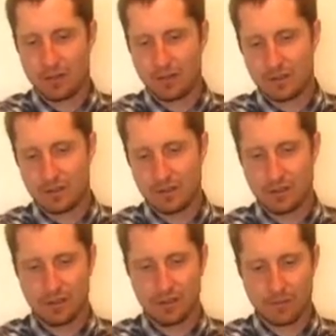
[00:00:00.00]
It's in
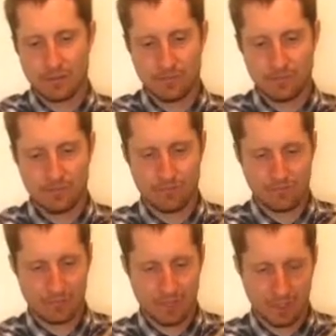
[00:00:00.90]
there,
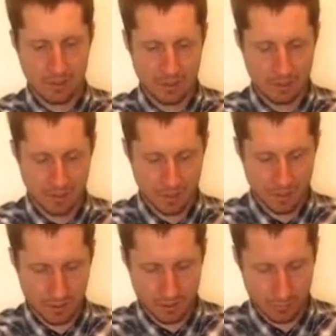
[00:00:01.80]

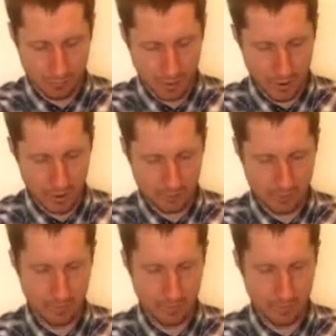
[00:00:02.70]
just like we wanted.